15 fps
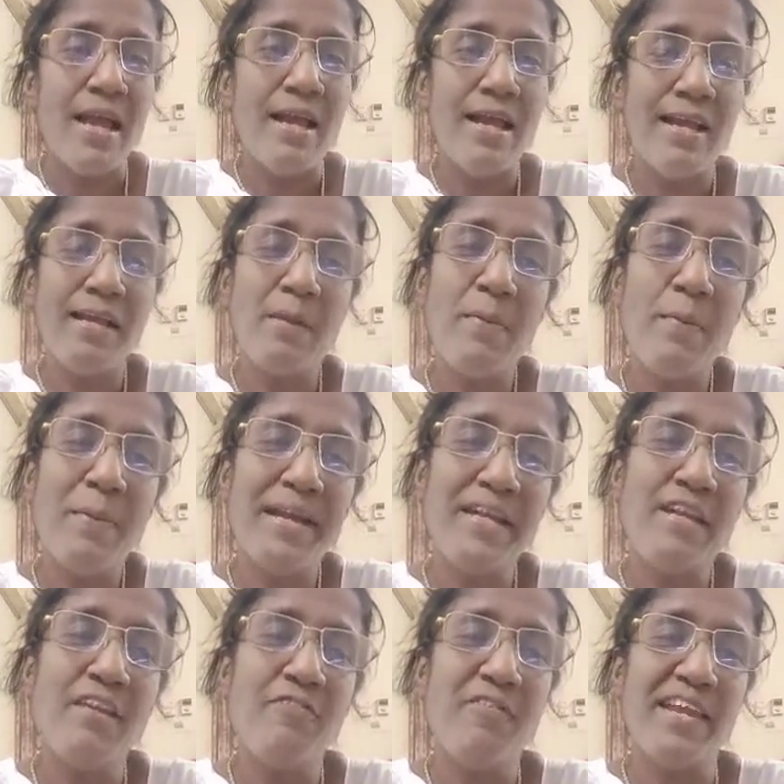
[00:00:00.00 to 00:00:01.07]
It will be
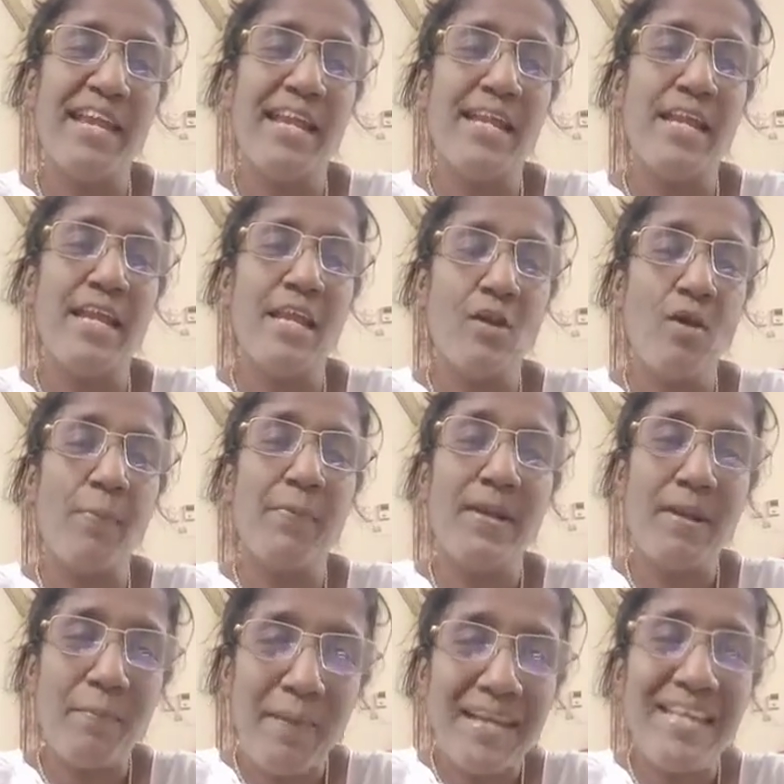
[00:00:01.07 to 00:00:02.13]
better if we can
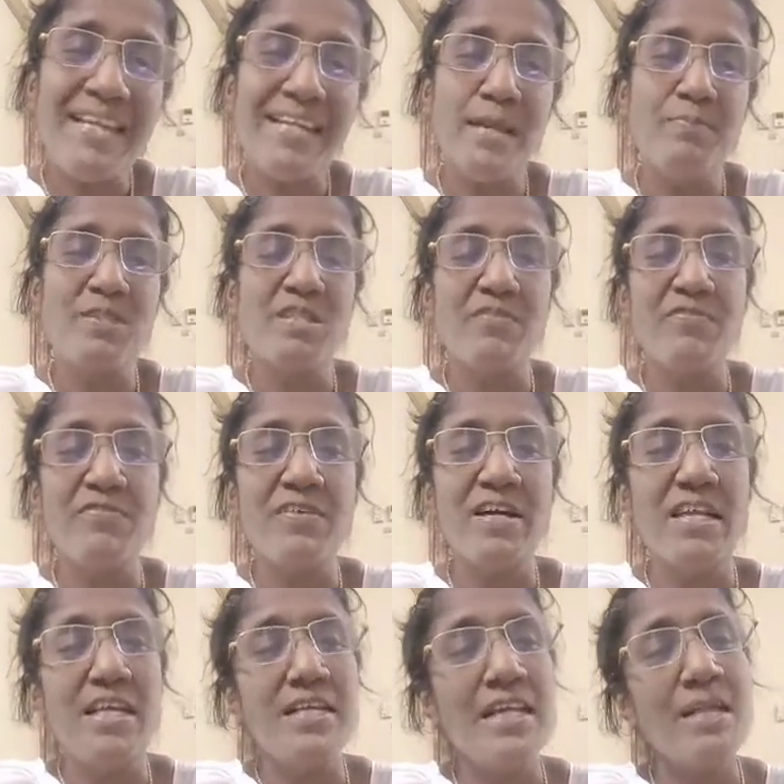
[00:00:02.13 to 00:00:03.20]
incorporate many types of
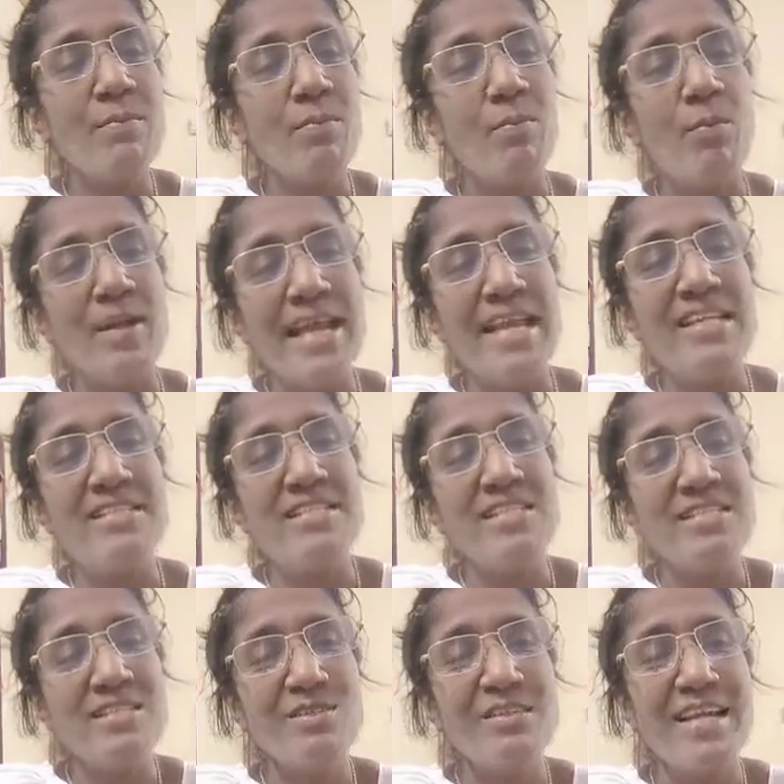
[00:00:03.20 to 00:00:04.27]
learning
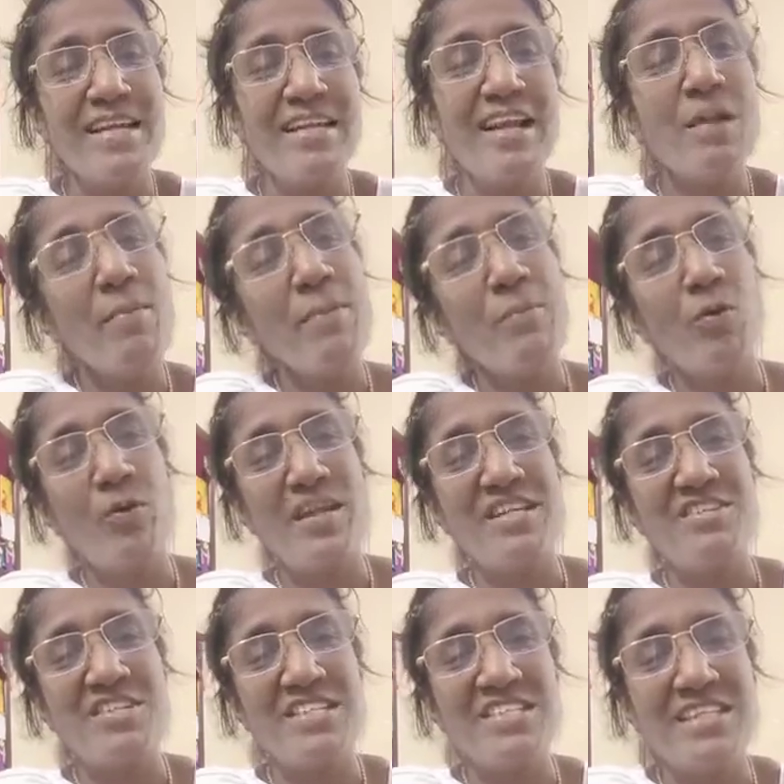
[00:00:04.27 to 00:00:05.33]
modalities, so that it will be more
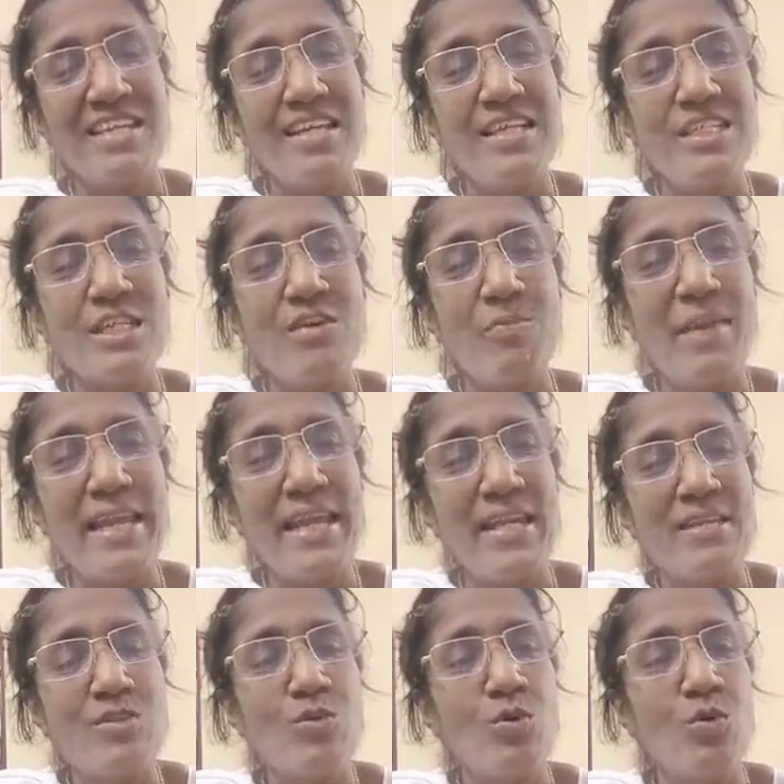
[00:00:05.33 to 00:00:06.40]
interesting instead of making
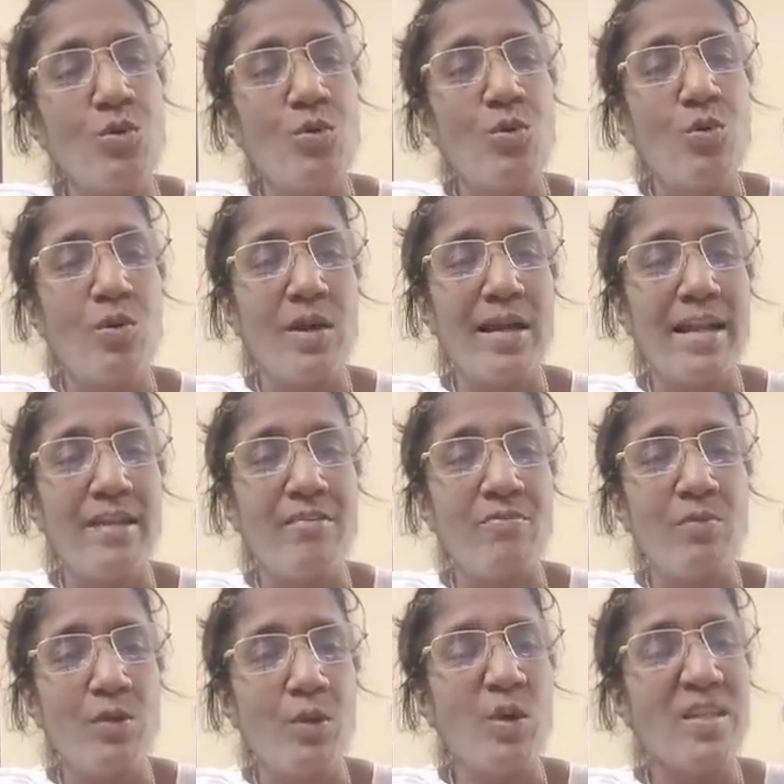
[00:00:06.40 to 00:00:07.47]
it so kind of
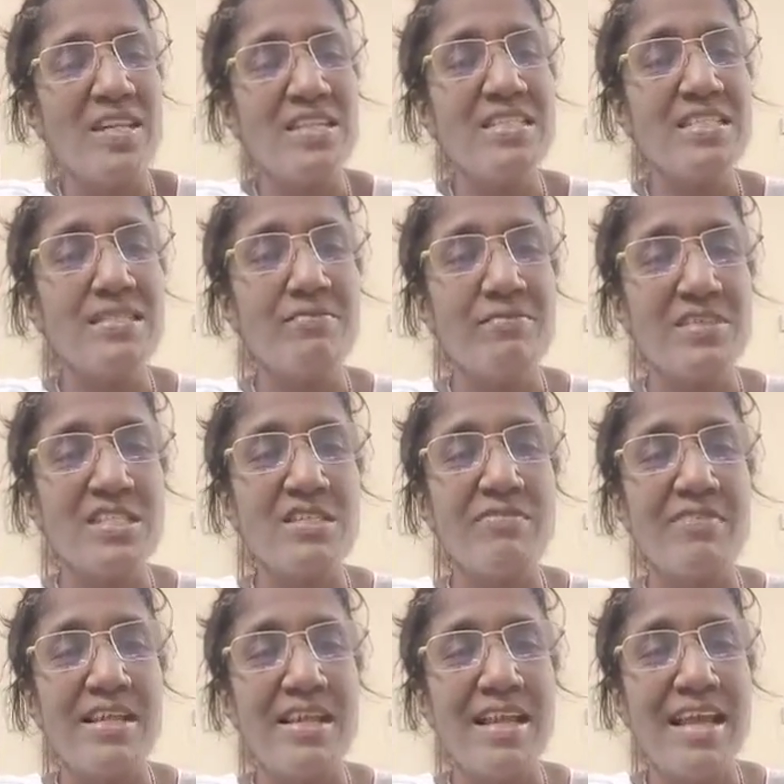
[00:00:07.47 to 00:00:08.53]
monotonous, which
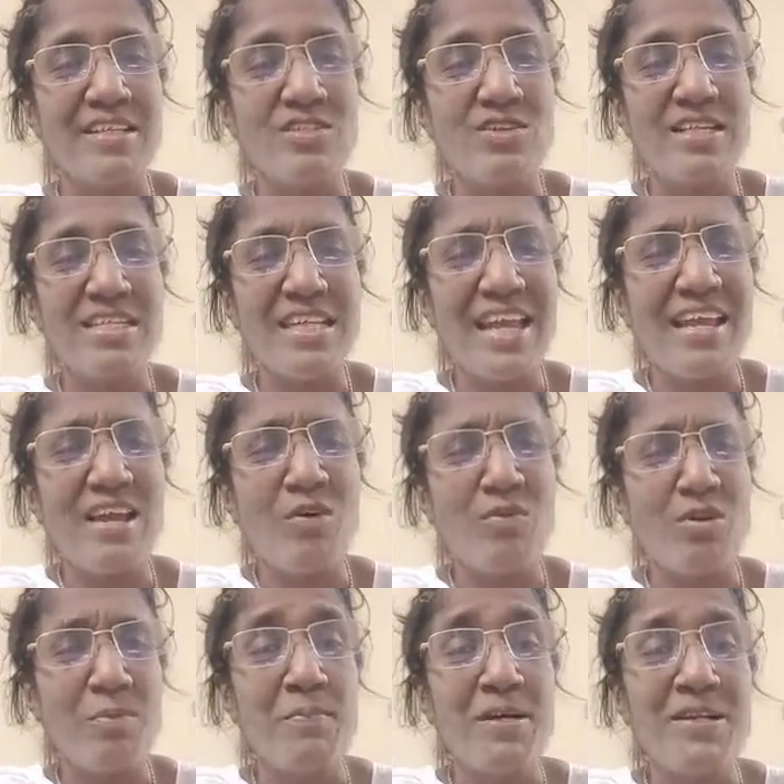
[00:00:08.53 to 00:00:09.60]
will actually tire
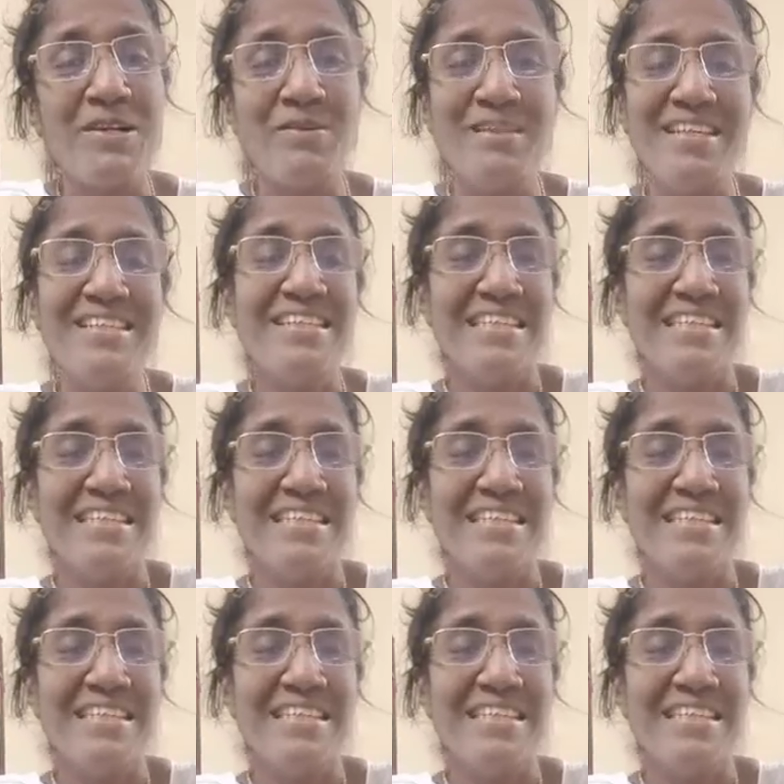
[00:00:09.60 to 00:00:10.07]
out or burn out the